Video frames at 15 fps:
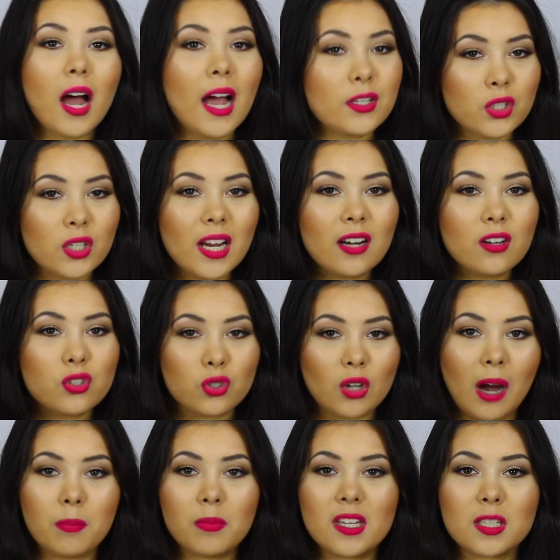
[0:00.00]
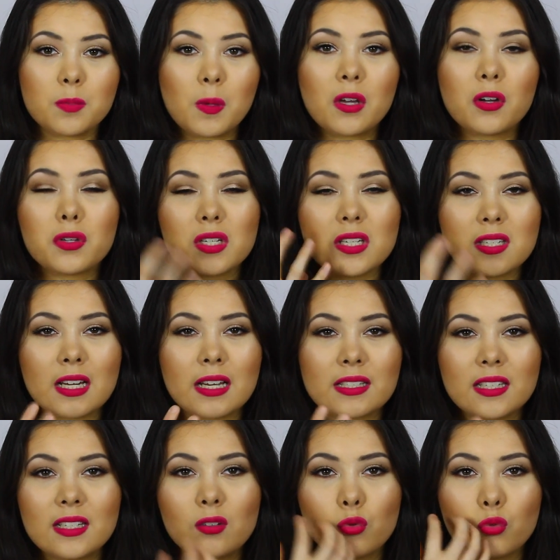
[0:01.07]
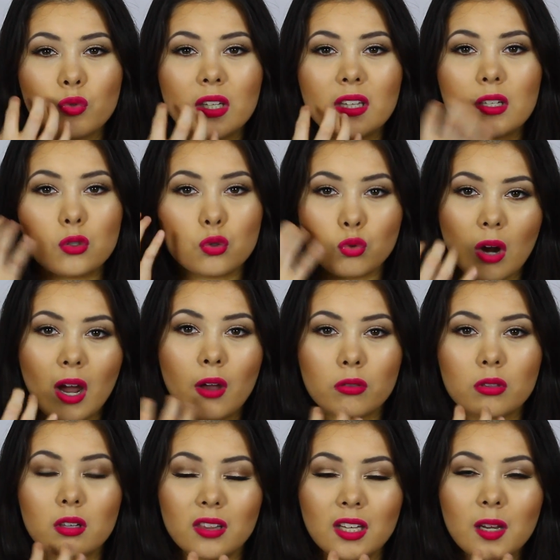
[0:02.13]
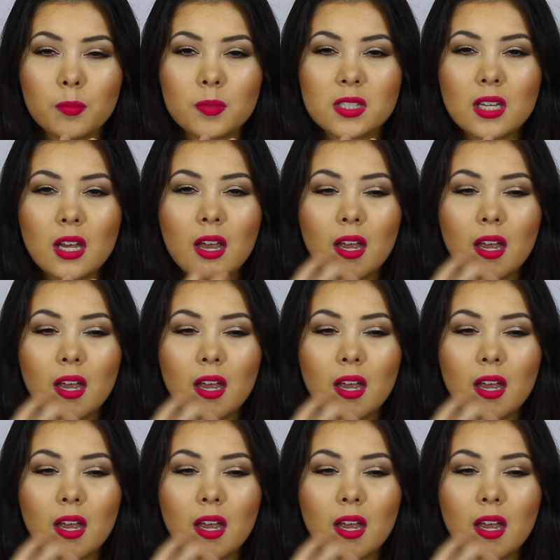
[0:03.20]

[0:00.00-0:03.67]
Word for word: I don't know how to describe this because it doesn't really dry on the lips.